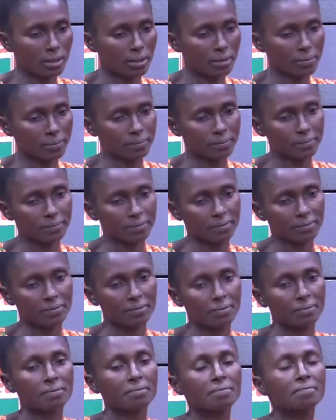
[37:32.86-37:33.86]
33
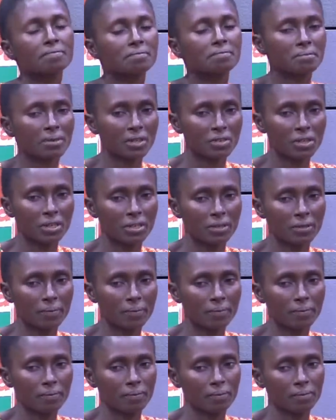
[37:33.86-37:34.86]
years oh
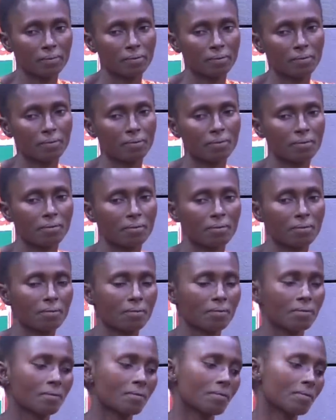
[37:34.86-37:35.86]
senior life begins at
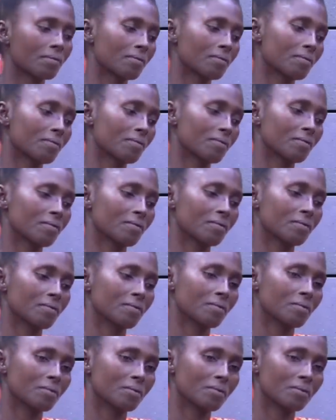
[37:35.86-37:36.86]
40
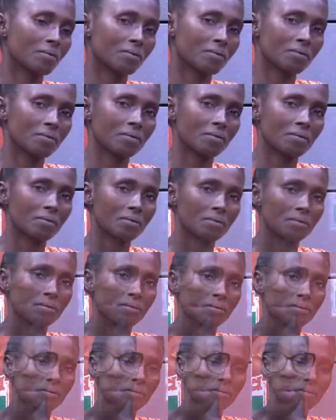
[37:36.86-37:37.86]
enka echi keke ho
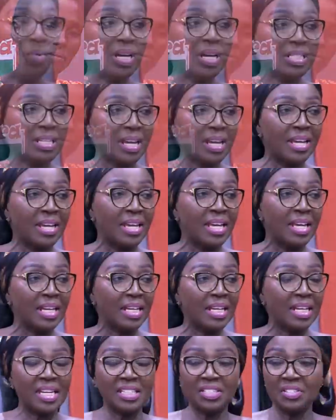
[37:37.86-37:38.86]
bom ate
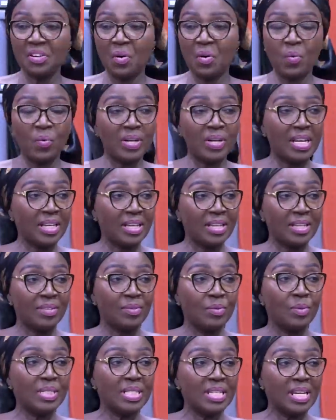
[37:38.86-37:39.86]
na sha ho de
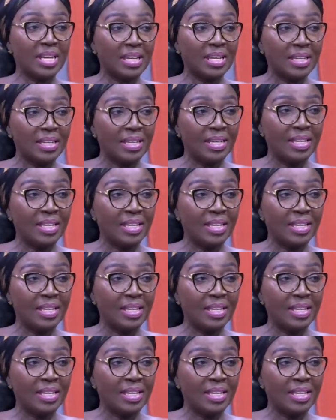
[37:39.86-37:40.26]
ote